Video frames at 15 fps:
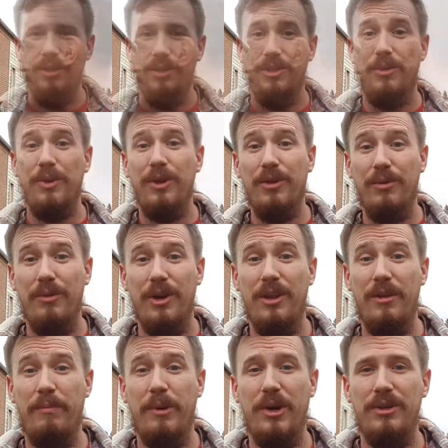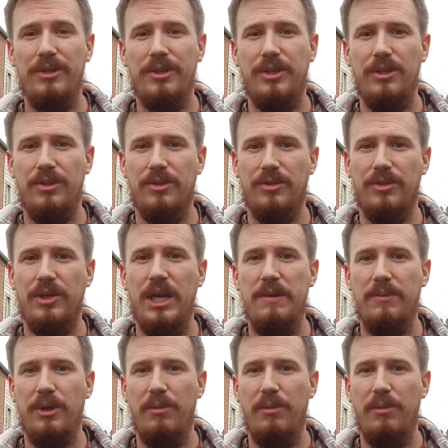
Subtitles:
So another one of the points that does keep